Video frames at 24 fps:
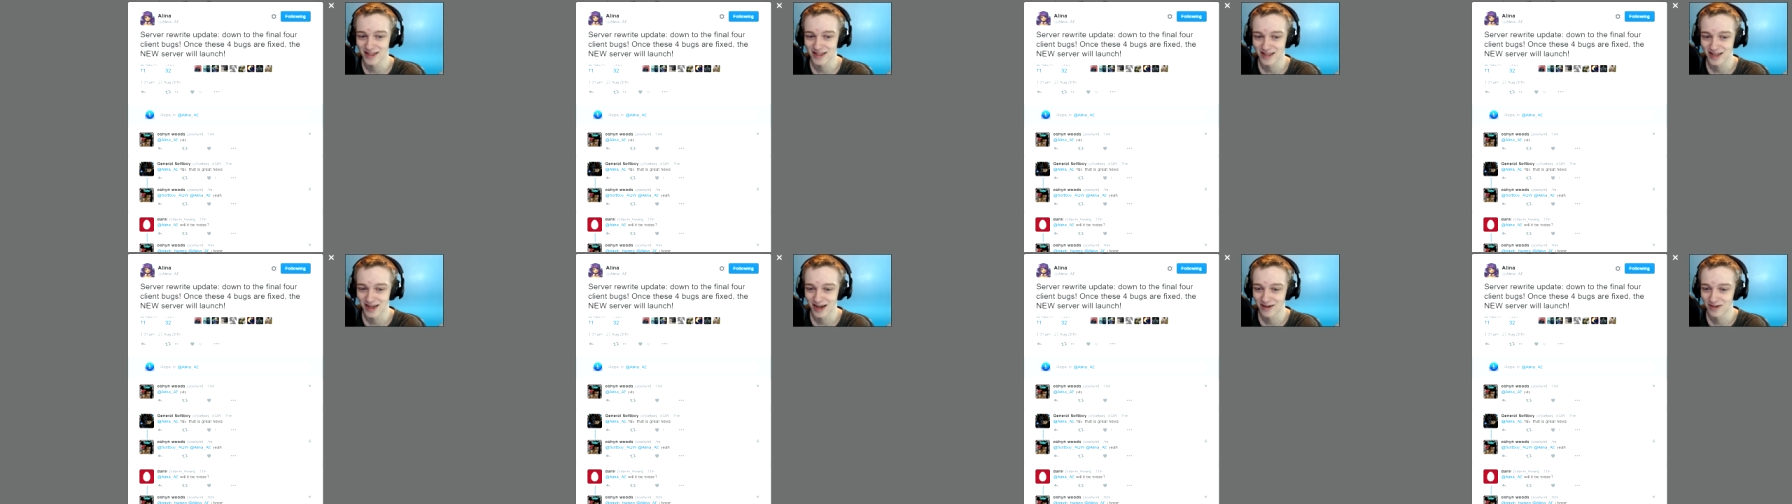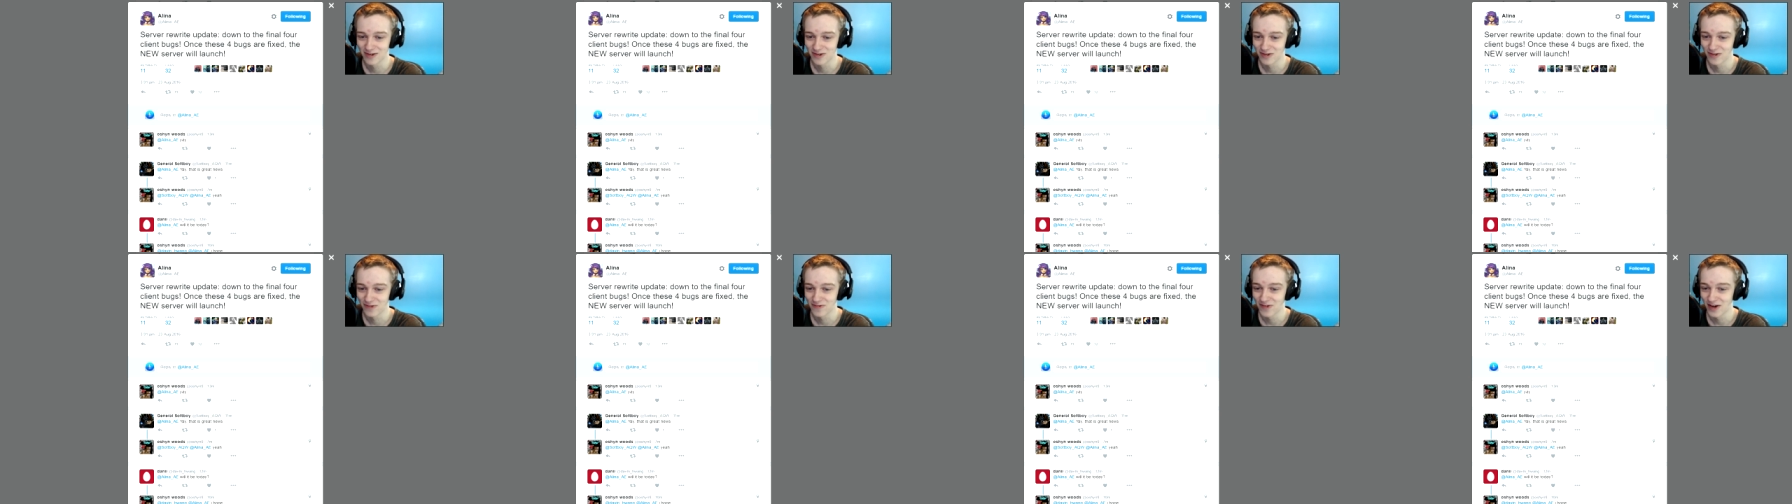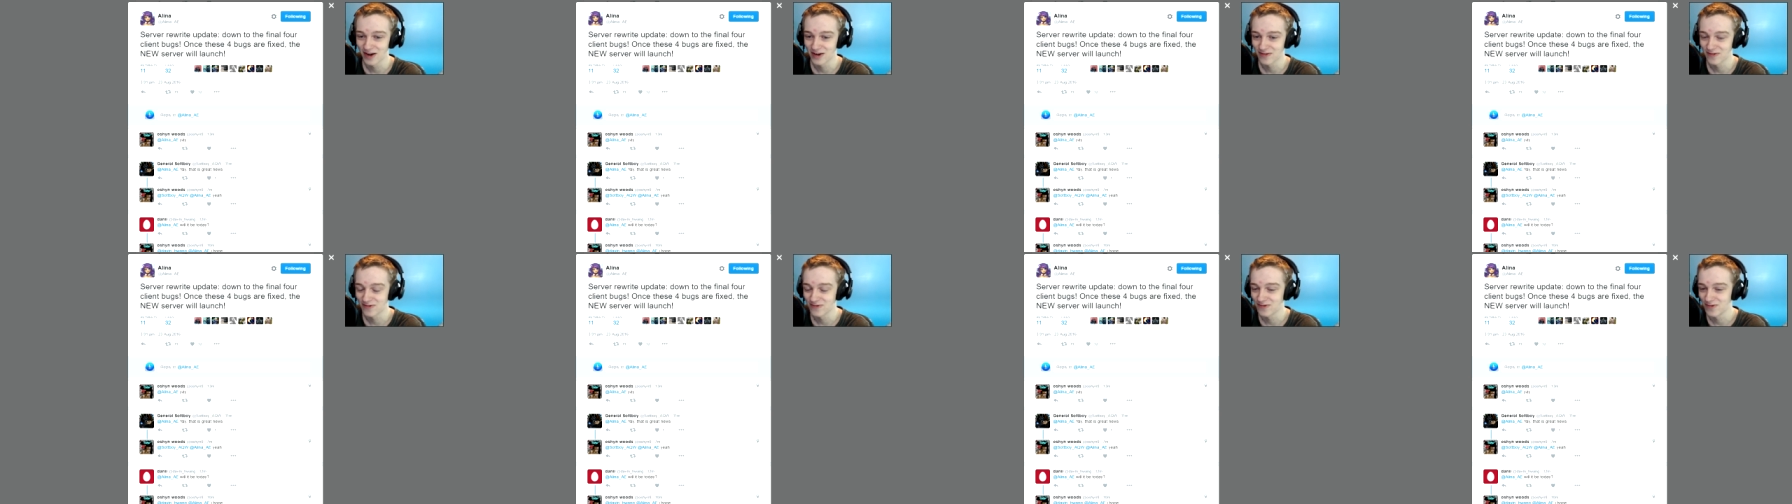down to a
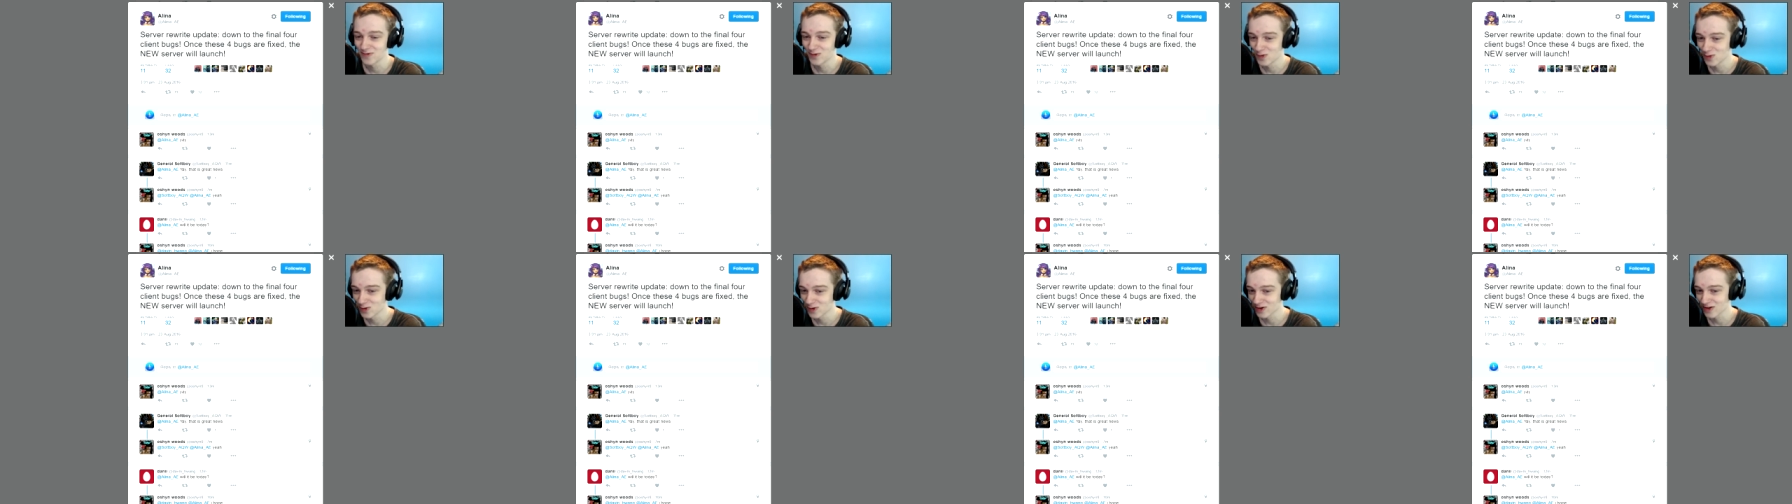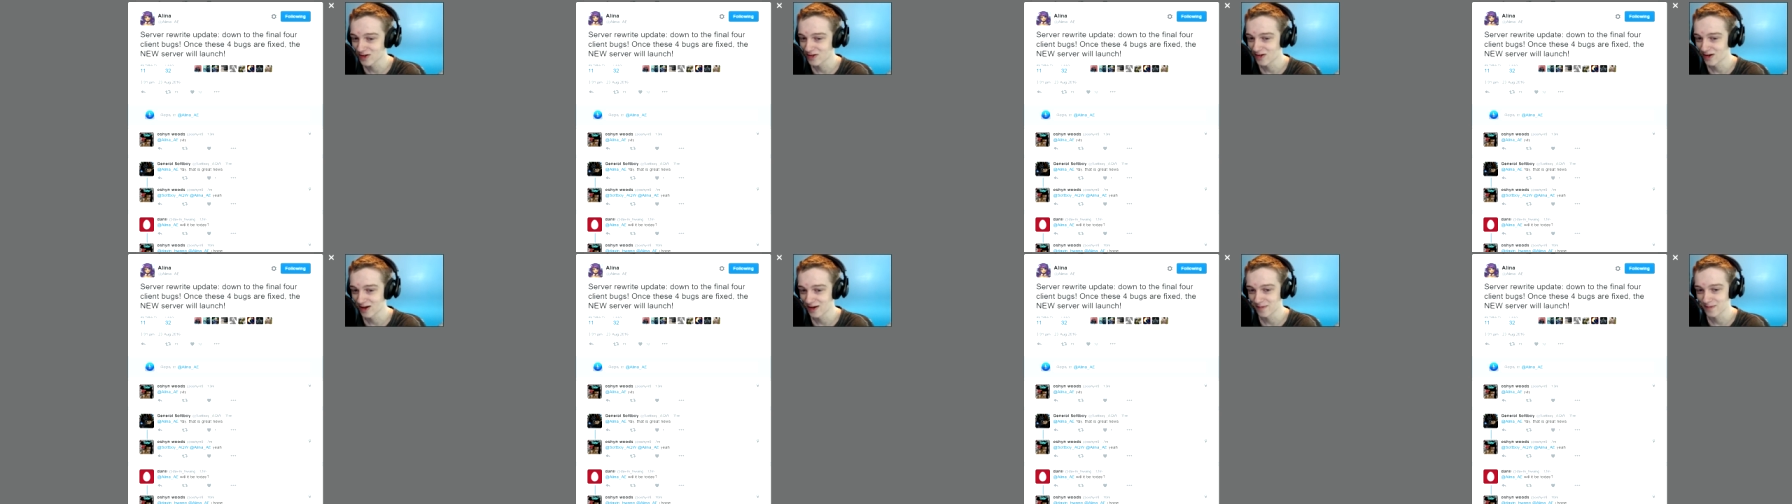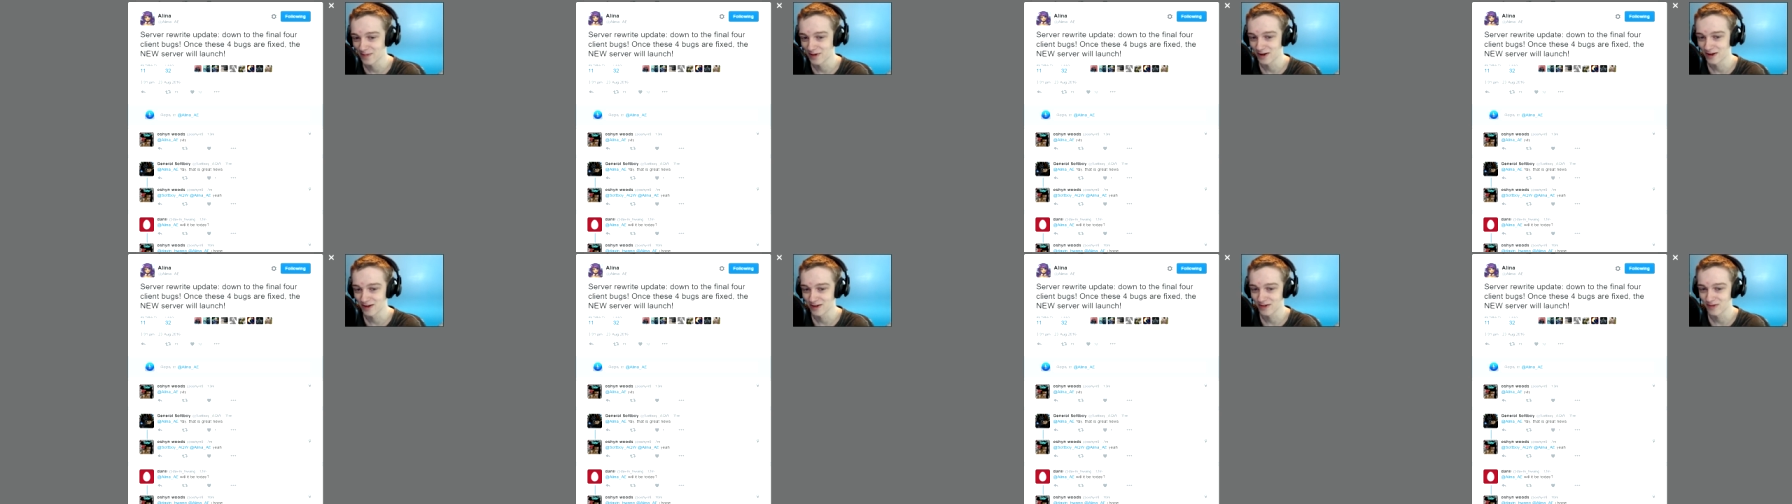final four client
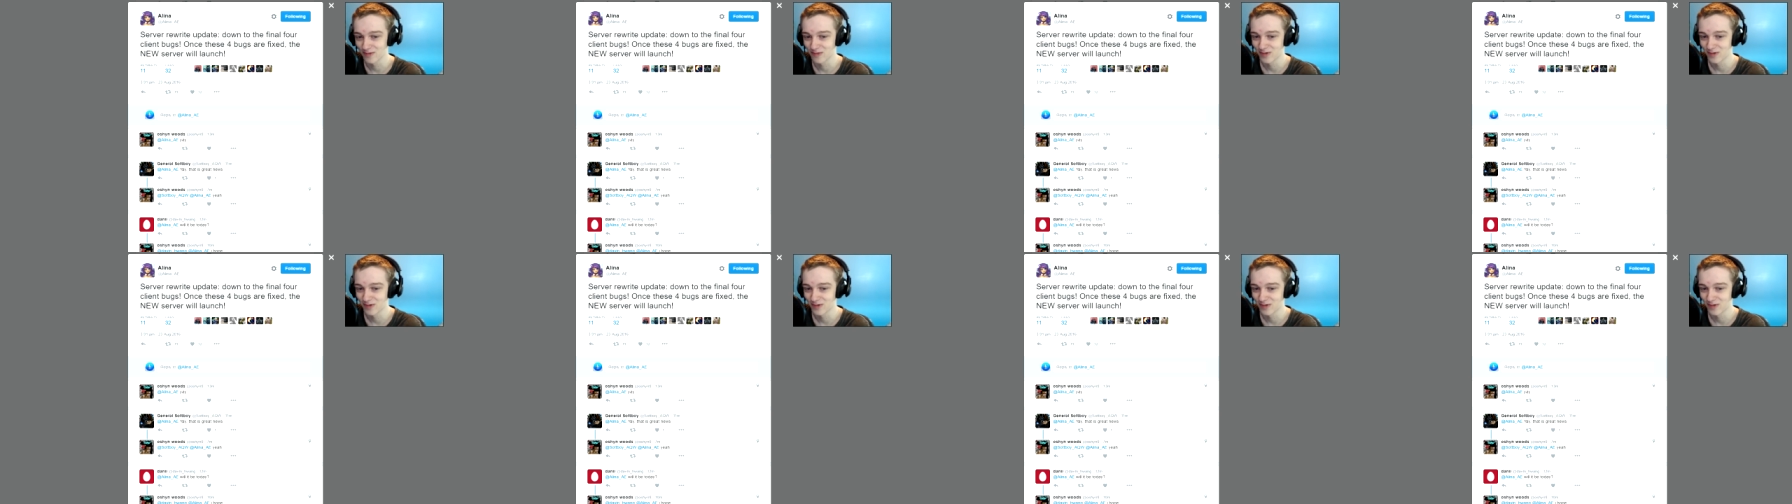bugs.